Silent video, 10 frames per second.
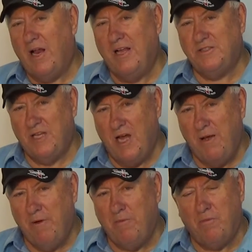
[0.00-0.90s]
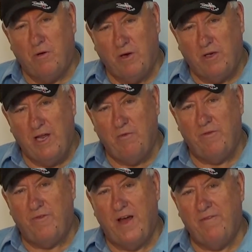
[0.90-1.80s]
last time in Memorial Day
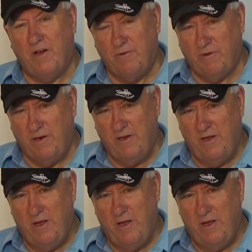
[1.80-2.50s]
with 500.